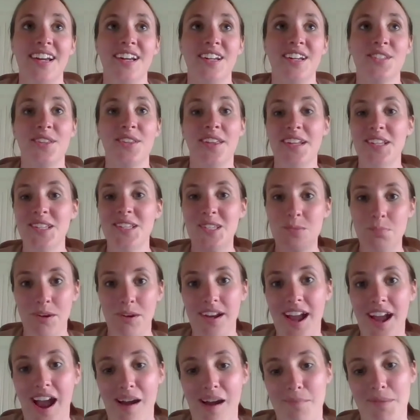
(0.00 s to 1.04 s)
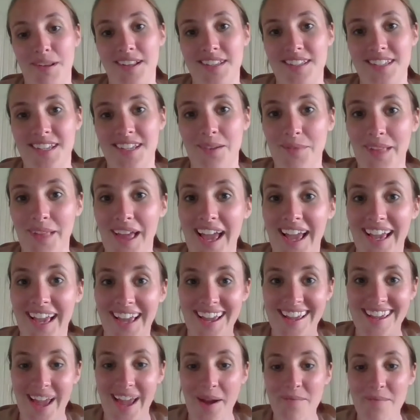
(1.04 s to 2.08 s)
So then spring happens. I'm like,
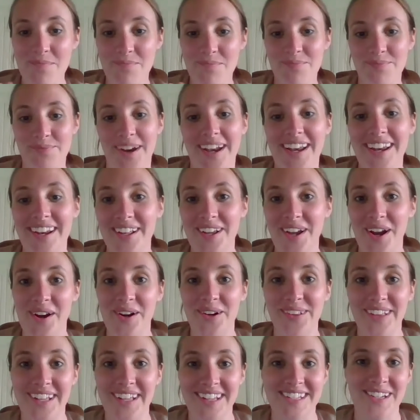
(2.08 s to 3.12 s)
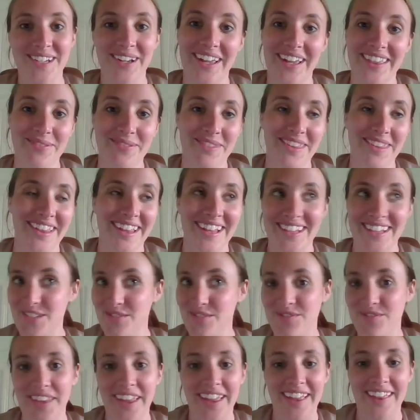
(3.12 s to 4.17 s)
yep, ready to go. Let's go get
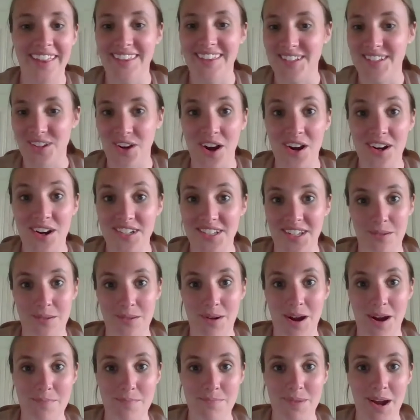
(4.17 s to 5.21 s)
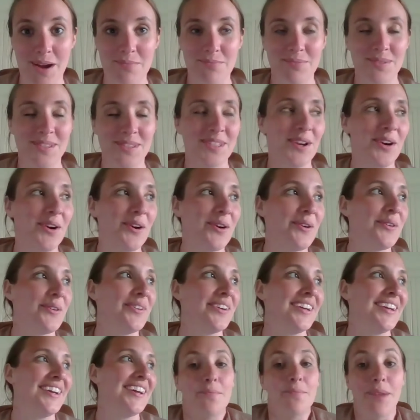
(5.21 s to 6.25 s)
this car is going to pop up.
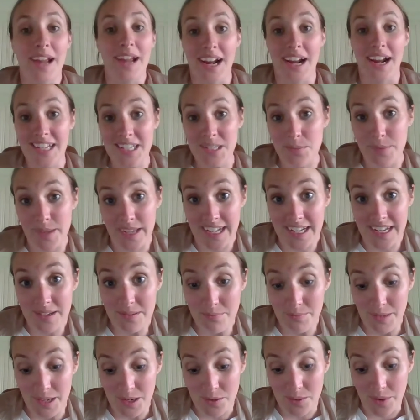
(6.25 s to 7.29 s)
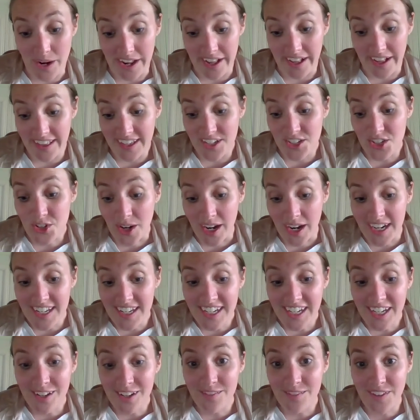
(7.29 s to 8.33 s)
So my husband, meanwhile, is trying to
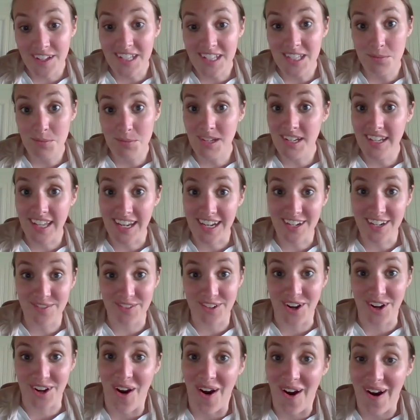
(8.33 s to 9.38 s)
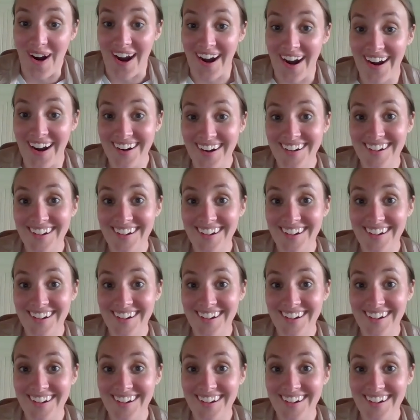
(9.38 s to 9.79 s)
convince me to get a different car.